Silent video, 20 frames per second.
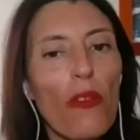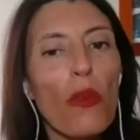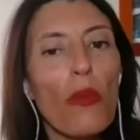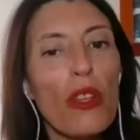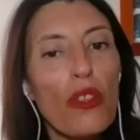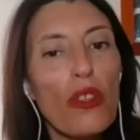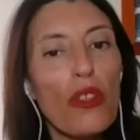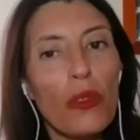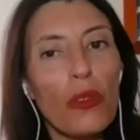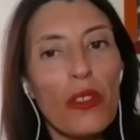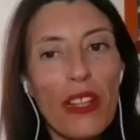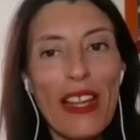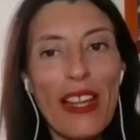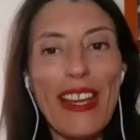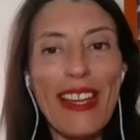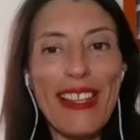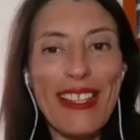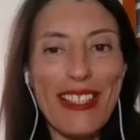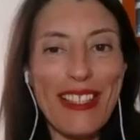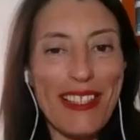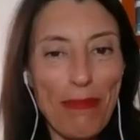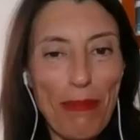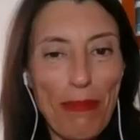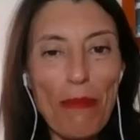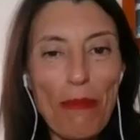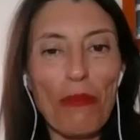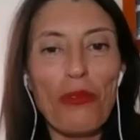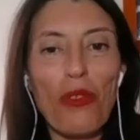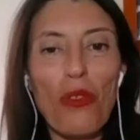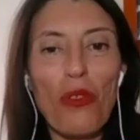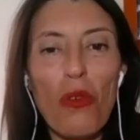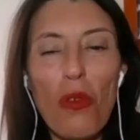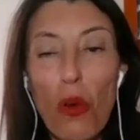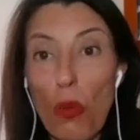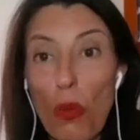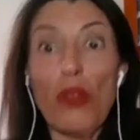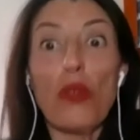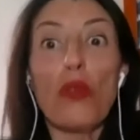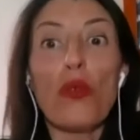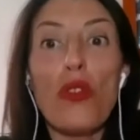We don't let people know, or
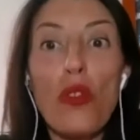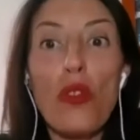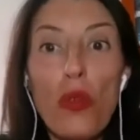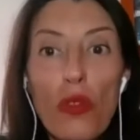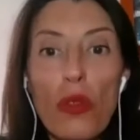we don't know